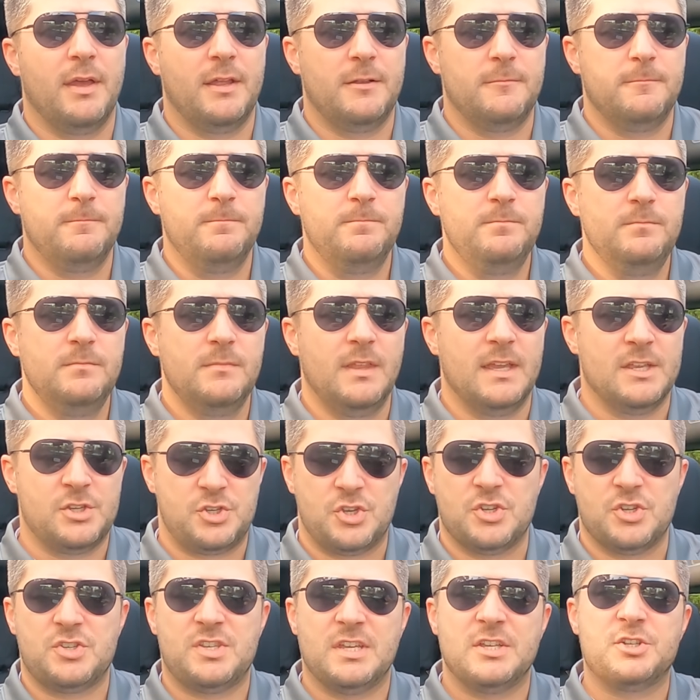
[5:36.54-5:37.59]
but
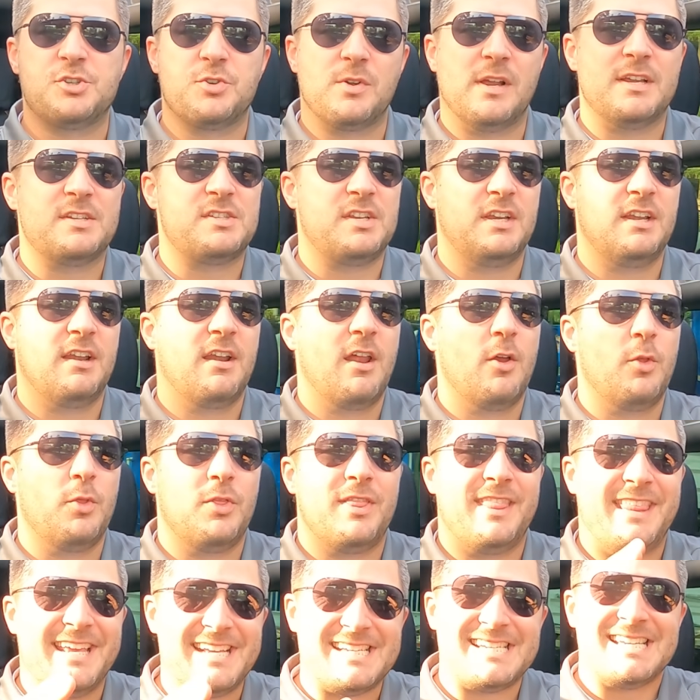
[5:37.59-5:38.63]
it's just interesting to know
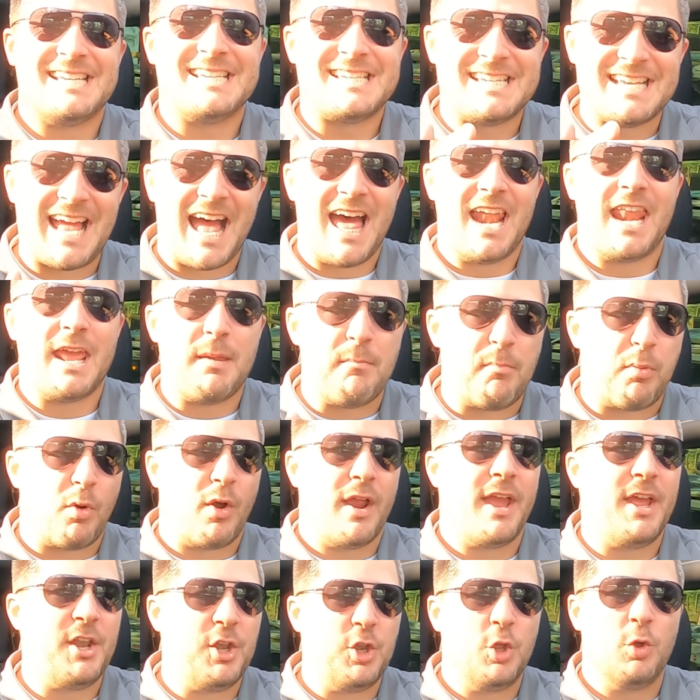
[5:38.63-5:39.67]
this is not a
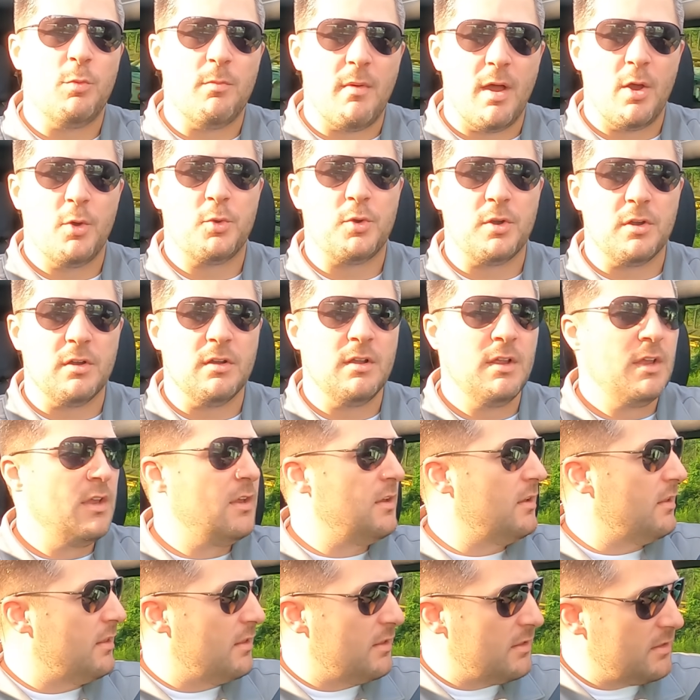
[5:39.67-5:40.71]
brand new motor.
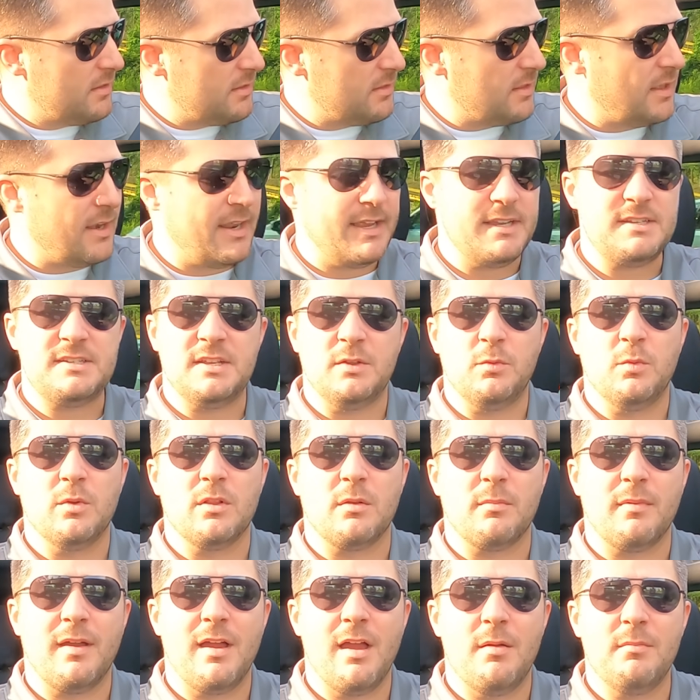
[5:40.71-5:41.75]
That
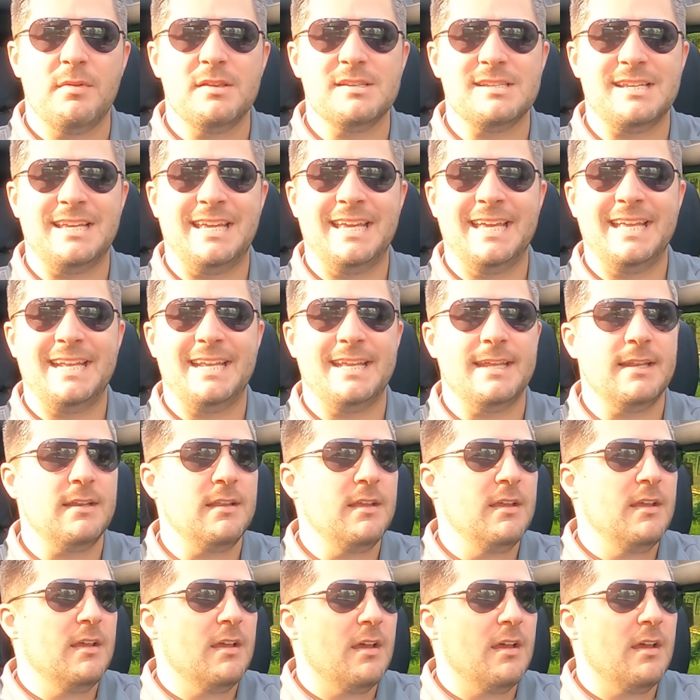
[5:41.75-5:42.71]
18-wheeler behind me is getting it.